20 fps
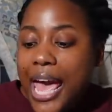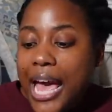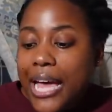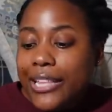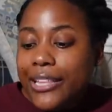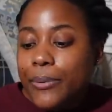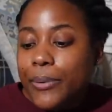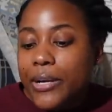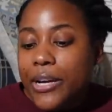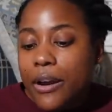
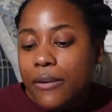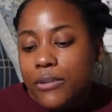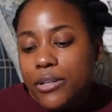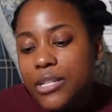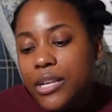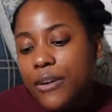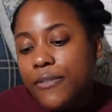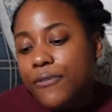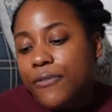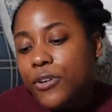and they would never
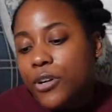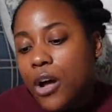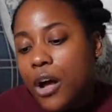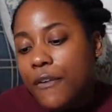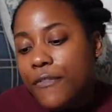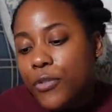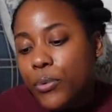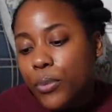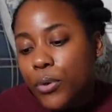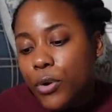set foot
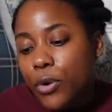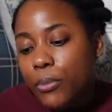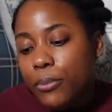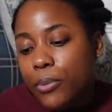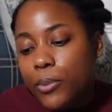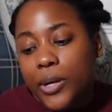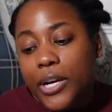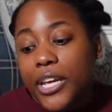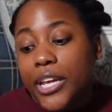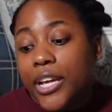off the road. But
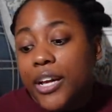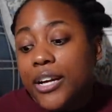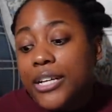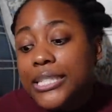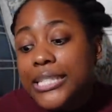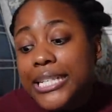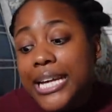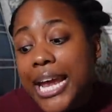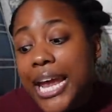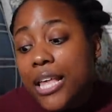when a
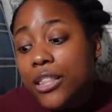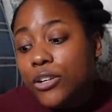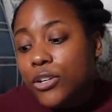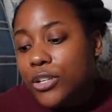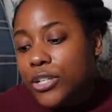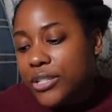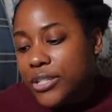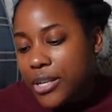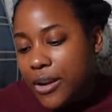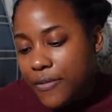young tailor
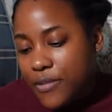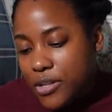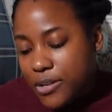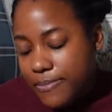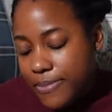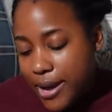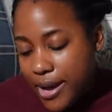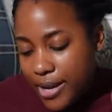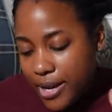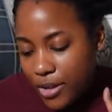discovers a
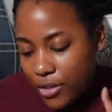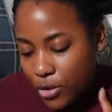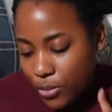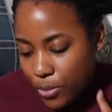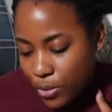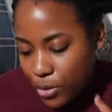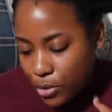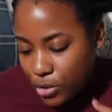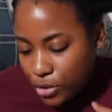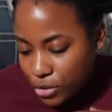body on the
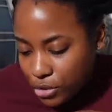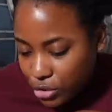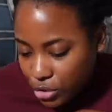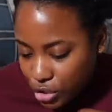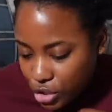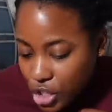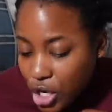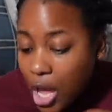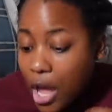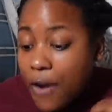road, her
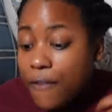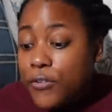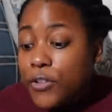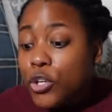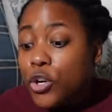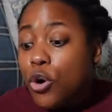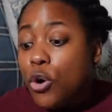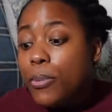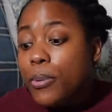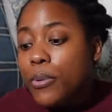search for the
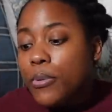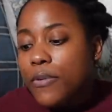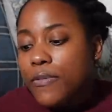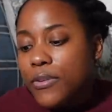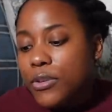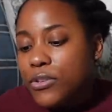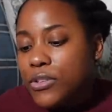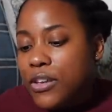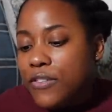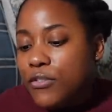culprit
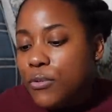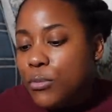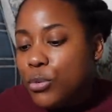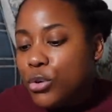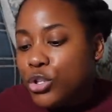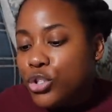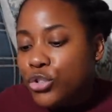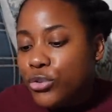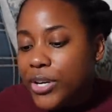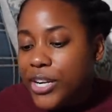reveals even
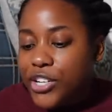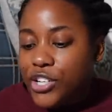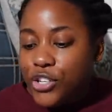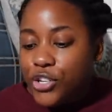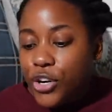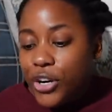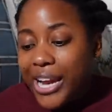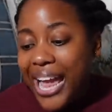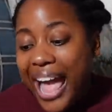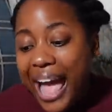more strange and
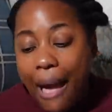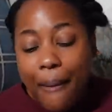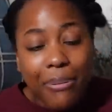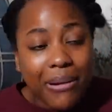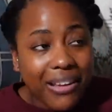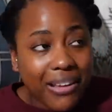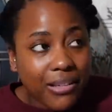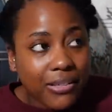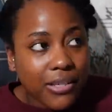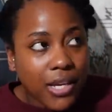dark
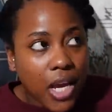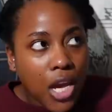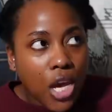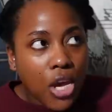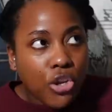happenings.